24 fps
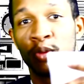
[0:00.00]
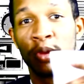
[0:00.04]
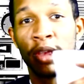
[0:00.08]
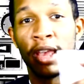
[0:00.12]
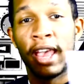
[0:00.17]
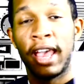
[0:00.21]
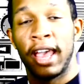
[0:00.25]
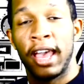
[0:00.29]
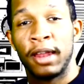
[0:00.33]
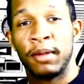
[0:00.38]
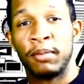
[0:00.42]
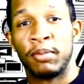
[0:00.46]
We
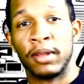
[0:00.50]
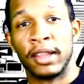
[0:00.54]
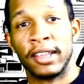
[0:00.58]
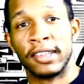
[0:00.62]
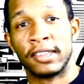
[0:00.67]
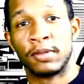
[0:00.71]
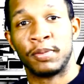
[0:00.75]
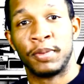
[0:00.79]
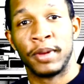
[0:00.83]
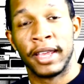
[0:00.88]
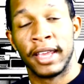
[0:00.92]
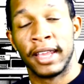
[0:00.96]
had
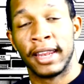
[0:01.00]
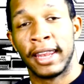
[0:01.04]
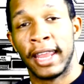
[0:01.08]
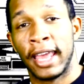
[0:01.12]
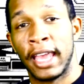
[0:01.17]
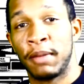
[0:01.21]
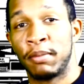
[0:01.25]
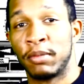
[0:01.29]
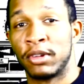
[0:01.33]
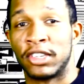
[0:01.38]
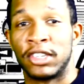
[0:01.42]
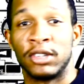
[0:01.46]
Bliss being
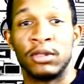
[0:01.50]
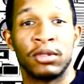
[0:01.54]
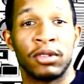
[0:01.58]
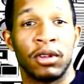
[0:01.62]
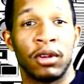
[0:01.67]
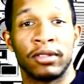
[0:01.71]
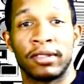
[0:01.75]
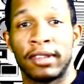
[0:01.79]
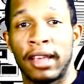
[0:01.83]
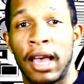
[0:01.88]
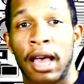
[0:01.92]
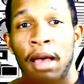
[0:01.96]
late, but she was
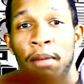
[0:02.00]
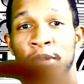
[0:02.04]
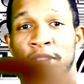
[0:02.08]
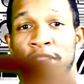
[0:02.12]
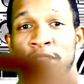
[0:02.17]
on time,